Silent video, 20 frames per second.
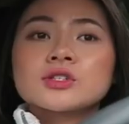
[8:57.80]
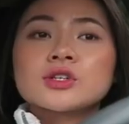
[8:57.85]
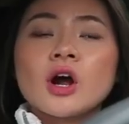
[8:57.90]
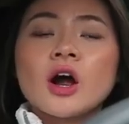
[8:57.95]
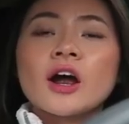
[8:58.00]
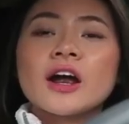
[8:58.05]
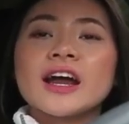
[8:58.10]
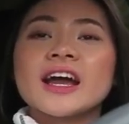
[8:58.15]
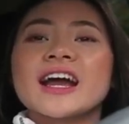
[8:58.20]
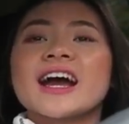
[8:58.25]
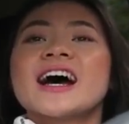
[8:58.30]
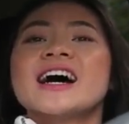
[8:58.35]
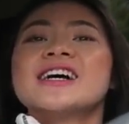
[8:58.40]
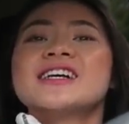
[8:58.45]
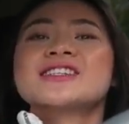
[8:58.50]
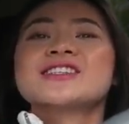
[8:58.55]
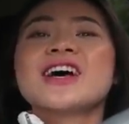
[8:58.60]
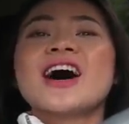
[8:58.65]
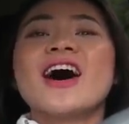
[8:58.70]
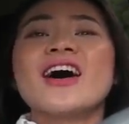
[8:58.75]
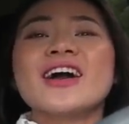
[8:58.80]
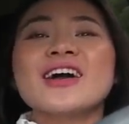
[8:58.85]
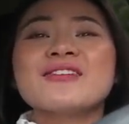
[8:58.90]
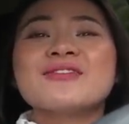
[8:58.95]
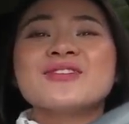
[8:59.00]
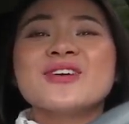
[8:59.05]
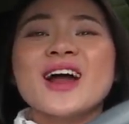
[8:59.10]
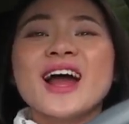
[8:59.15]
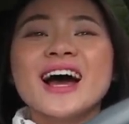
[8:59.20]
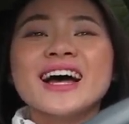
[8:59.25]
Sorry. Sorry,
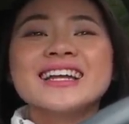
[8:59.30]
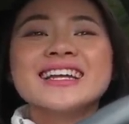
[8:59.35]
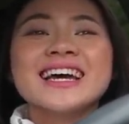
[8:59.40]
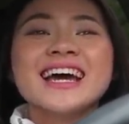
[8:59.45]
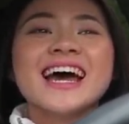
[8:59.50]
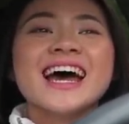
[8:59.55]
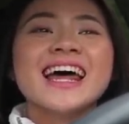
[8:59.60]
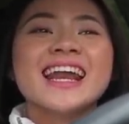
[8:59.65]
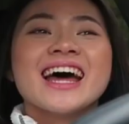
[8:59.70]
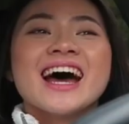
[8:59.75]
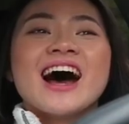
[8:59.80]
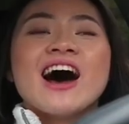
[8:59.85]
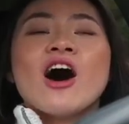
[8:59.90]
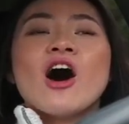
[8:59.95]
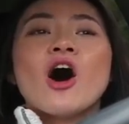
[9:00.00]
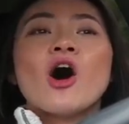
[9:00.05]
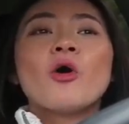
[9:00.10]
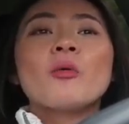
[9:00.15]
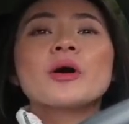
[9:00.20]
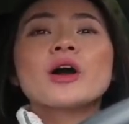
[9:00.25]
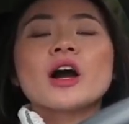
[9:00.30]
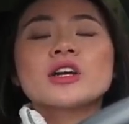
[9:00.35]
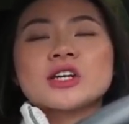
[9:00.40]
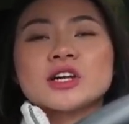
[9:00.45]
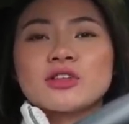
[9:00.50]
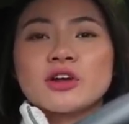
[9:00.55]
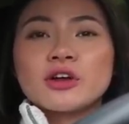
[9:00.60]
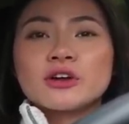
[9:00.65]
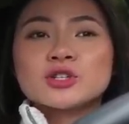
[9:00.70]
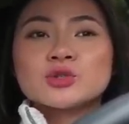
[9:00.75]
Brandon! Oh my gosh,
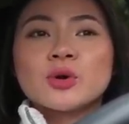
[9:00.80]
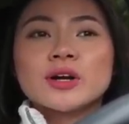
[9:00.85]
I thought you were